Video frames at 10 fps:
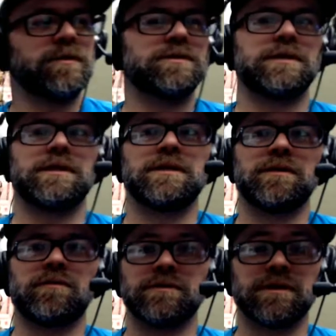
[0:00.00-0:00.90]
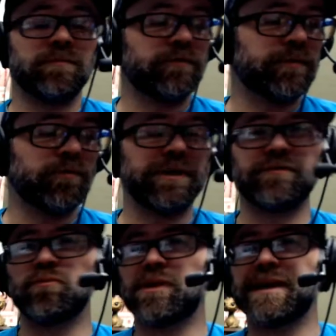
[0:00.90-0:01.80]
and some of them will even
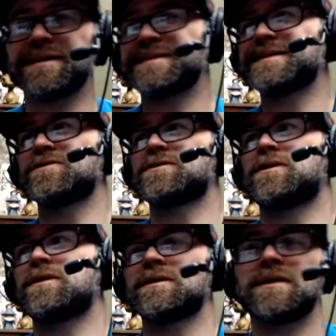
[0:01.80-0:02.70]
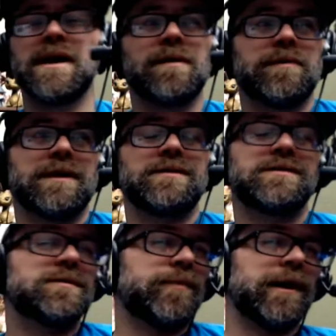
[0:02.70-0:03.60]
play entire songs. But I listen to
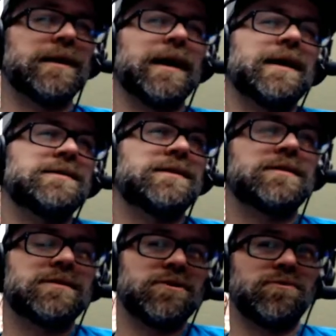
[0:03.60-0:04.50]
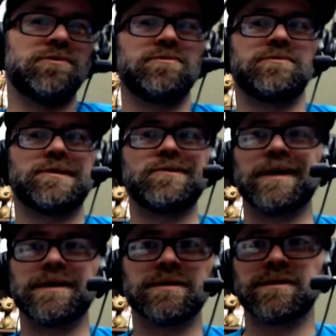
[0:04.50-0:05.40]
podcasts at
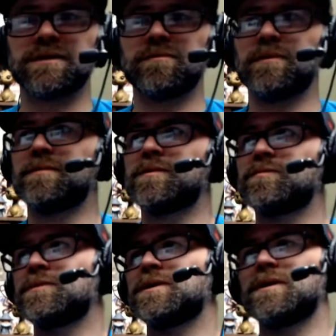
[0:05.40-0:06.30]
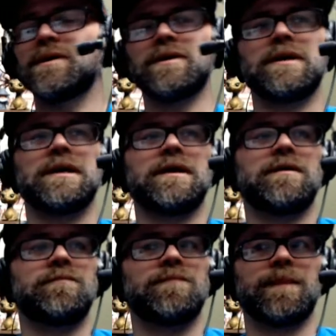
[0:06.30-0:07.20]
2x at the minimum.
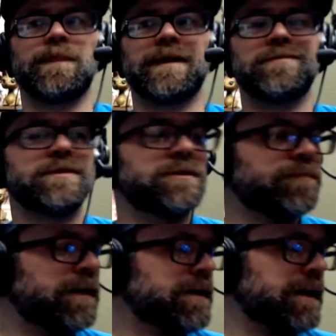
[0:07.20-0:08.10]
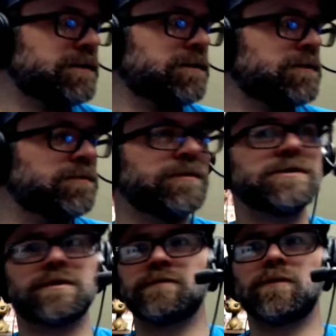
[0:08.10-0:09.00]
I don't listen to podcasts to listen to music.
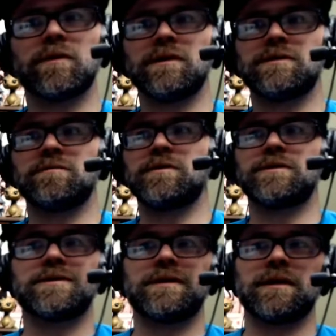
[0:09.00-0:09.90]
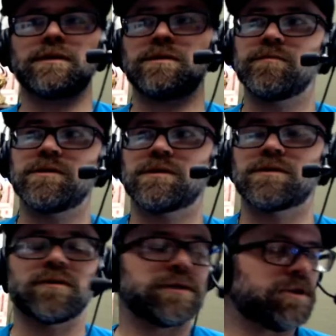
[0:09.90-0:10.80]
If I want to listen to music, then I listen to music. So
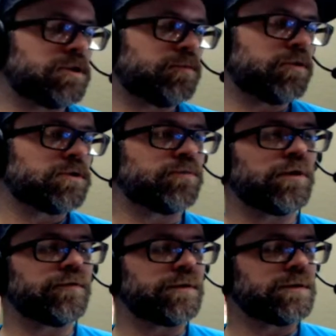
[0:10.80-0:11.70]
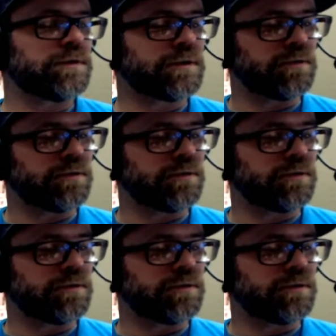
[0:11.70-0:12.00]
that's just a personal preference, and so